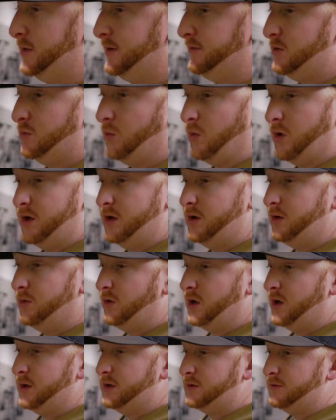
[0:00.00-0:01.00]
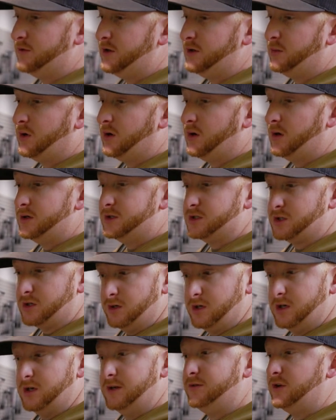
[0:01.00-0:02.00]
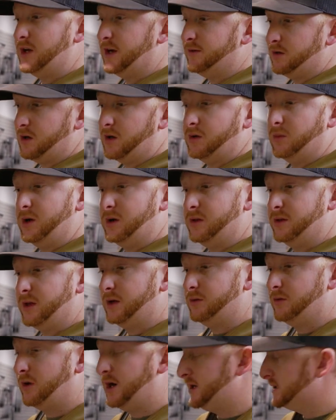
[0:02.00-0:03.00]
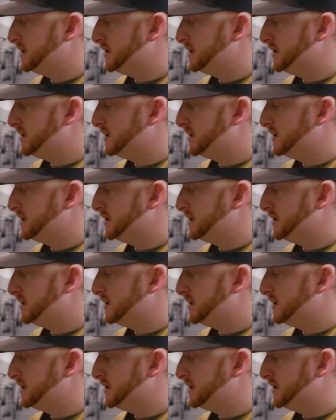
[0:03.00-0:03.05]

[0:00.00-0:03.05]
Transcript: If you wanted to run the V-bar, it's good if you have a lot of weight on that right